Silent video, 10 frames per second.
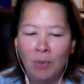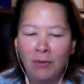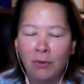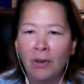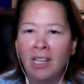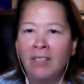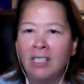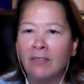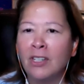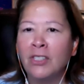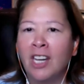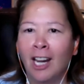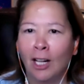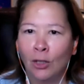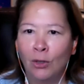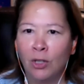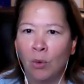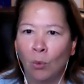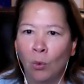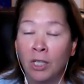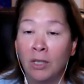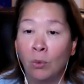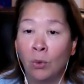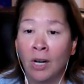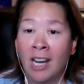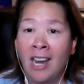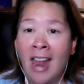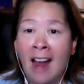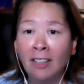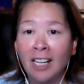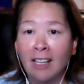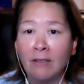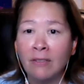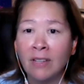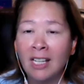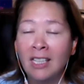before even diversity and inclusion were, were a narrative,